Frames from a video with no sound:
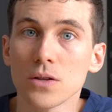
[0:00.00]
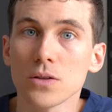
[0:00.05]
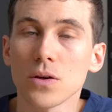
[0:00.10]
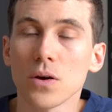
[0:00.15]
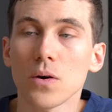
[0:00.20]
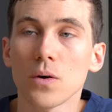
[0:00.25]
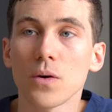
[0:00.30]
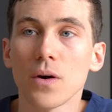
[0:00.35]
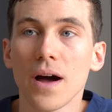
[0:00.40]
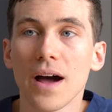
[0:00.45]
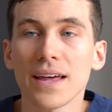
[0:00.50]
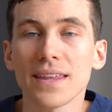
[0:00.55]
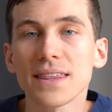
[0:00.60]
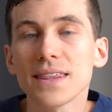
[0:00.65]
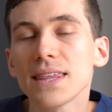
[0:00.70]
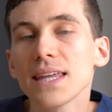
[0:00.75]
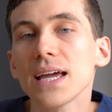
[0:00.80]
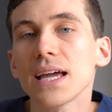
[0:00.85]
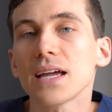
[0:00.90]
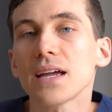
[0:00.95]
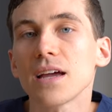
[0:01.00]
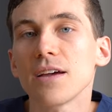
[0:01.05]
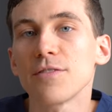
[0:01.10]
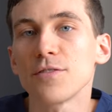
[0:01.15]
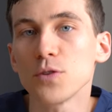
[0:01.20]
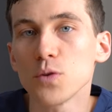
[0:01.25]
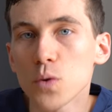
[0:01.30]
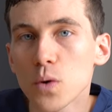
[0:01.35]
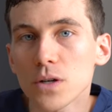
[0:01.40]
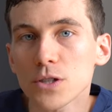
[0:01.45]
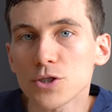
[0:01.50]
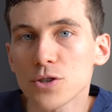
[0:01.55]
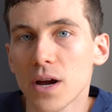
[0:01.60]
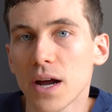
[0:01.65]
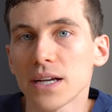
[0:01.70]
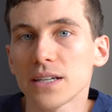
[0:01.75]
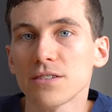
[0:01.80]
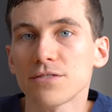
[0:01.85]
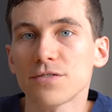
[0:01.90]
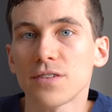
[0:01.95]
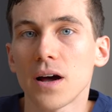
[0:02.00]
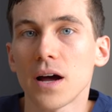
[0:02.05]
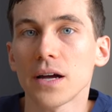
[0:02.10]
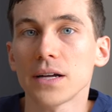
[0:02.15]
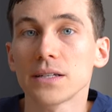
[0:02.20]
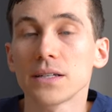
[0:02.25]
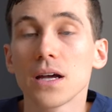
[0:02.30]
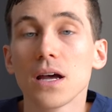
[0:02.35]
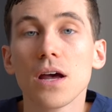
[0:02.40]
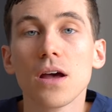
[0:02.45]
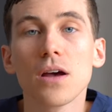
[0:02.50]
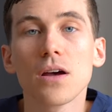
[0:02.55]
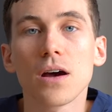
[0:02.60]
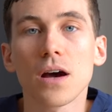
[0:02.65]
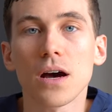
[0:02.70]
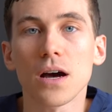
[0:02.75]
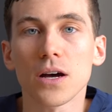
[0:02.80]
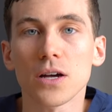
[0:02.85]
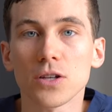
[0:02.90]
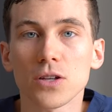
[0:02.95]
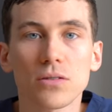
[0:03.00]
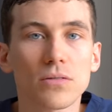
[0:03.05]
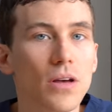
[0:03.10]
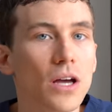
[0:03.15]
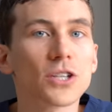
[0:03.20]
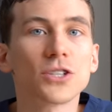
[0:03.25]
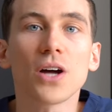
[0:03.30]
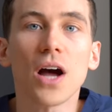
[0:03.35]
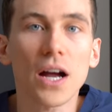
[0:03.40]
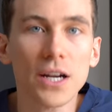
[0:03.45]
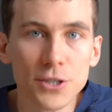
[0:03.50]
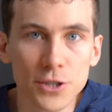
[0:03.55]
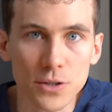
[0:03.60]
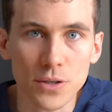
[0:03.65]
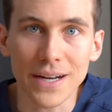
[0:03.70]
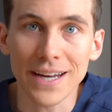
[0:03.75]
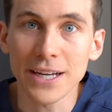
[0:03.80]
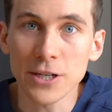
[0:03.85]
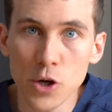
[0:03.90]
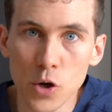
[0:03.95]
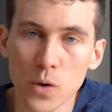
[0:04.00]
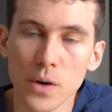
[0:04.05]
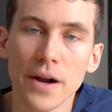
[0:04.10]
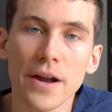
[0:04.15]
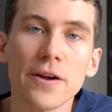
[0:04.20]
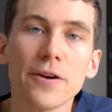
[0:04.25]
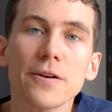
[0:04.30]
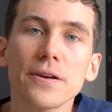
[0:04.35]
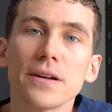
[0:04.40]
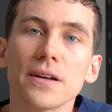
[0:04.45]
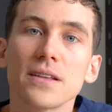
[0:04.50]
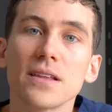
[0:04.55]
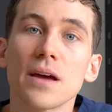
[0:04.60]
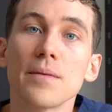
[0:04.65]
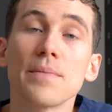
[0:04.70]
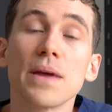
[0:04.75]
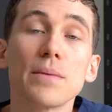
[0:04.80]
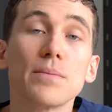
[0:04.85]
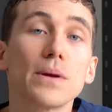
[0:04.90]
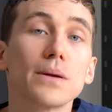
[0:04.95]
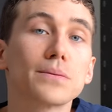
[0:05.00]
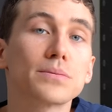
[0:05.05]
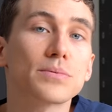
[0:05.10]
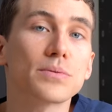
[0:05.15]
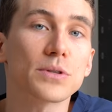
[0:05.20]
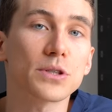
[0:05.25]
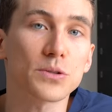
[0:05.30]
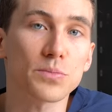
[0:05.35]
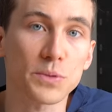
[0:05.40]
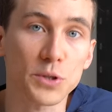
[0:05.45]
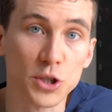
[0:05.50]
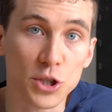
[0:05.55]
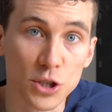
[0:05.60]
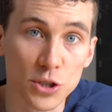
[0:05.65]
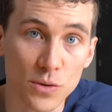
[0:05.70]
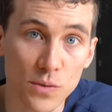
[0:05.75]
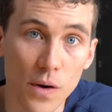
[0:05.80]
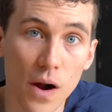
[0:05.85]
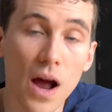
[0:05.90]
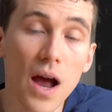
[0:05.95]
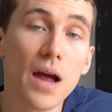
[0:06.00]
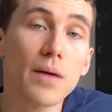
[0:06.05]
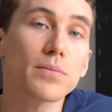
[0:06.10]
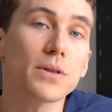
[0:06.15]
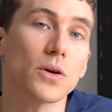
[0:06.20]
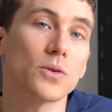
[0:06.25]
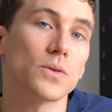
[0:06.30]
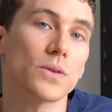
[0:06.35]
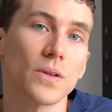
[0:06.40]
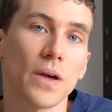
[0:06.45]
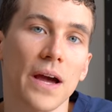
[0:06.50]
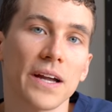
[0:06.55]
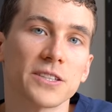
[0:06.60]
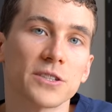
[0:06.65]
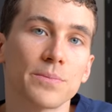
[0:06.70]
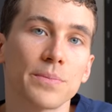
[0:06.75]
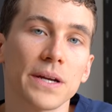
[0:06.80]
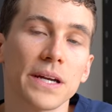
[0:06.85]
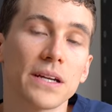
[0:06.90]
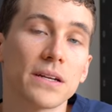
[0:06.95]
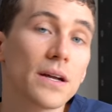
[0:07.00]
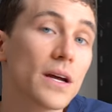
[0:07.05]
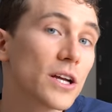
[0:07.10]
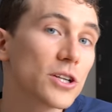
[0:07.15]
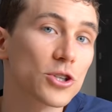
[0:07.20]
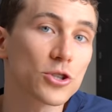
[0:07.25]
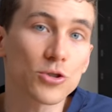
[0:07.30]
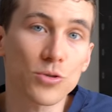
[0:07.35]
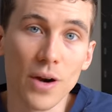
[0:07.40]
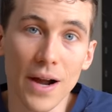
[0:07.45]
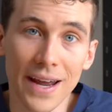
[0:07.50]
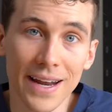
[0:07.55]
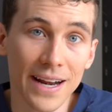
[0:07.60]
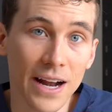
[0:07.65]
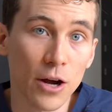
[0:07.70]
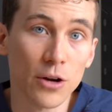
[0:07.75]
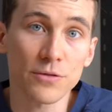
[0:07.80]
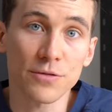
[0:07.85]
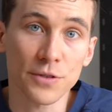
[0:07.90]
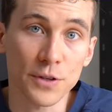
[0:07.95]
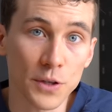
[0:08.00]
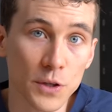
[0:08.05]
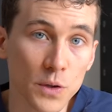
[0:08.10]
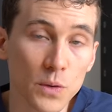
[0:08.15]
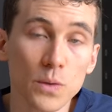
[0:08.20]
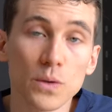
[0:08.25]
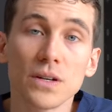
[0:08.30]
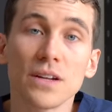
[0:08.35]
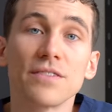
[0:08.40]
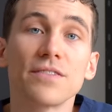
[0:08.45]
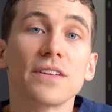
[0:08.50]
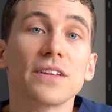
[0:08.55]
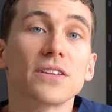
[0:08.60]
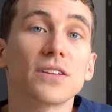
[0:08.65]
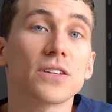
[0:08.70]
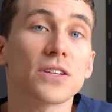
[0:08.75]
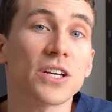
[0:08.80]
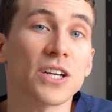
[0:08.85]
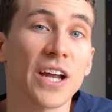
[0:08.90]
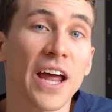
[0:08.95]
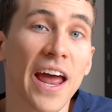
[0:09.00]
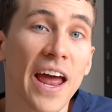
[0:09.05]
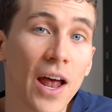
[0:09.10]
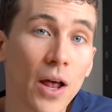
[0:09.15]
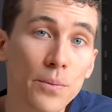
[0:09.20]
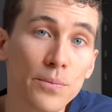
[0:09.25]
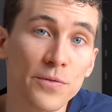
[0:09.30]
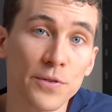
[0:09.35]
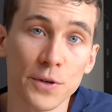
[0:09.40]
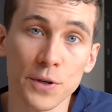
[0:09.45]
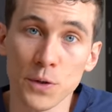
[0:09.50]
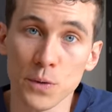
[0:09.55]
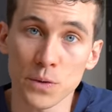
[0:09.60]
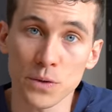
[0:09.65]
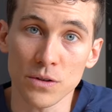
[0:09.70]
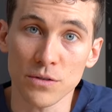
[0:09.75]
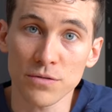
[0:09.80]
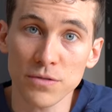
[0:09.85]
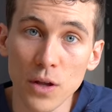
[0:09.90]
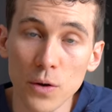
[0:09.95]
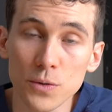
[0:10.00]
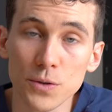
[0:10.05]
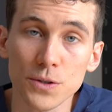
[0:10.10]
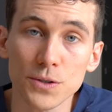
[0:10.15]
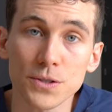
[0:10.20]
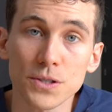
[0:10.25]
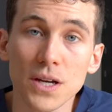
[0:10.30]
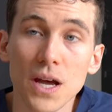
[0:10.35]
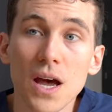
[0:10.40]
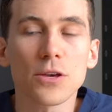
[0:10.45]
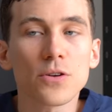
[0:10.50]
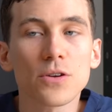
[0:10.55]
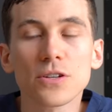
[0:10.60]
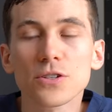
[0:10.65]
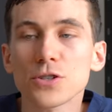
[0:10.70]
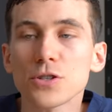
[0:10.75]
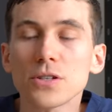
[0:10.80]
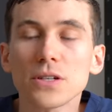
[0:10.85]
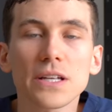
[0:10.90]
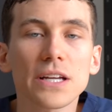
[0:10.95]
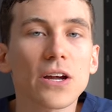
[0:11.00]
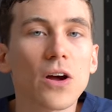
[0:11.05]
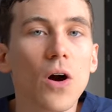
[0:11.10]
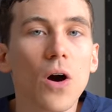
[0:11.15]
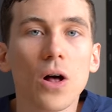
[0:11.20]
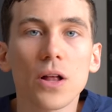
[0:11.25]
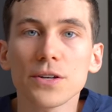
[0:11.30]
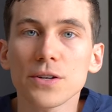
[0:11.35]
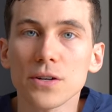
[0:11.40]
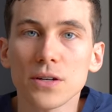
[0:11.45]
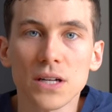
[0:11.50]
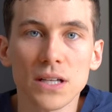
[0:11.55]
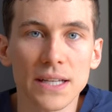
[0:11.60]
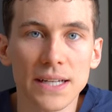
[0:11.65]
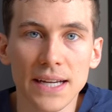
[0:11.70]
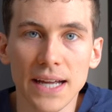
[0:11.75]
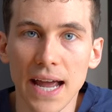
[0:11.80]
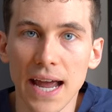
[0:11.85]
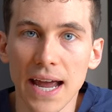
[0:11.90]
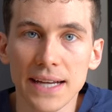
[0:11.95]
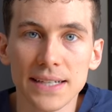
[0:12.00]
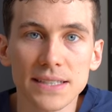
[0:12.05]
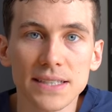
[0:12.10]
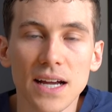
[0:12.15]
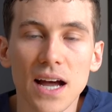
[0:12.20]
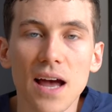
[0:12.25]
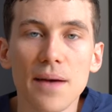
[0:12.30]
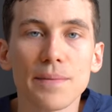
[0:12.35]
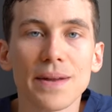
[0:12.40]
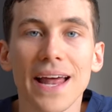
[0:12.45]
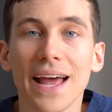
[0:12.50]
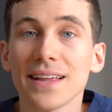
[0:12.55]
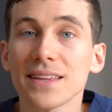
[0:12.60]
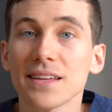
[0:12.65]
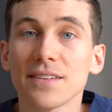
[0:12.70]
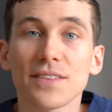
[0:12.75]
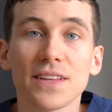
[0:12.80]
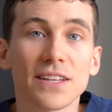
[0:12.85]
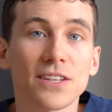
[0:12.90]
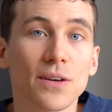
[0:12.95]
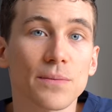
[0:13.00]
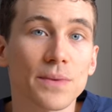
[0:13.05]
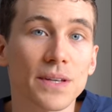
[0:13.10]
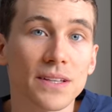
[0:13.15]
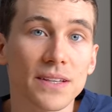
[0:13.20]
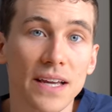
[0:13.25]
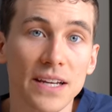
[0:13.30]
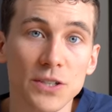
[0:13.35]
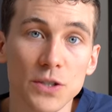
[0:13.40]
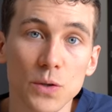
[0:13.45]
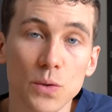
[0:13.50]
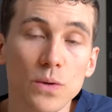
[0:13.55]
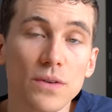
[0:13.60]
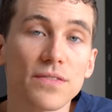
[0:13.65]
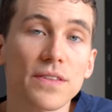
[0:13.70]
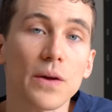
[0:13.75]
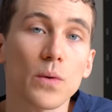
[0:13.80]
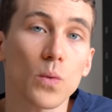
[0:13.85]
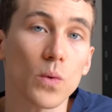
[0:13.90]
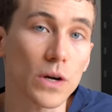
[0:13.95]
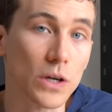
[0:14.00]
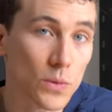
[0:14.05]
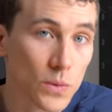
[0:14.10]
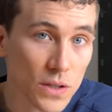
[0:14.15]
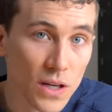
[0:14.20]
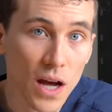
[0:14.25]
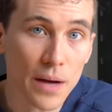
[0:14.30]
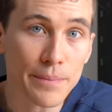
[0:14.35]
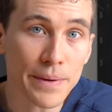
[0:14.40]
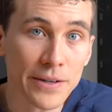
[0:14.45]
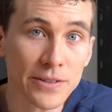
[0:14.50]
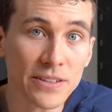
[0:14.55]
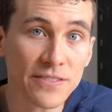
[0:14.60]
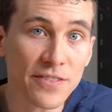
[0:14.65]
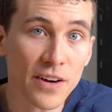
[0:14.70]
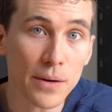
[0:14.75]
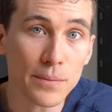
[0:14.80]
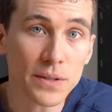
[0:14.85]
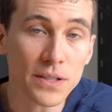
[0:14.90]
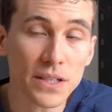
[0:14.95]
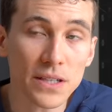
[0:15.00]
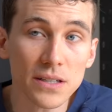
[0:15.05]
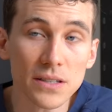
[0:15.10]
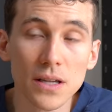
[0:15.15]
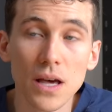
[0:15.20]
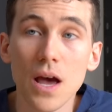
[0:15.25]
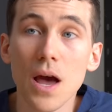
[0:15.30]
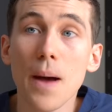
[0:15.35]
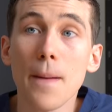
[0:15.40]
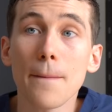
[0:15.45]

So I think if you are trying to find uh, a doctor in your area that may be able to prescribe low dose atropine to try it out for for you and if this is going to help for you and your floaters, you can certainly call your clinic ahead of time and ask if it's something they do if they work with compounding pharmacies.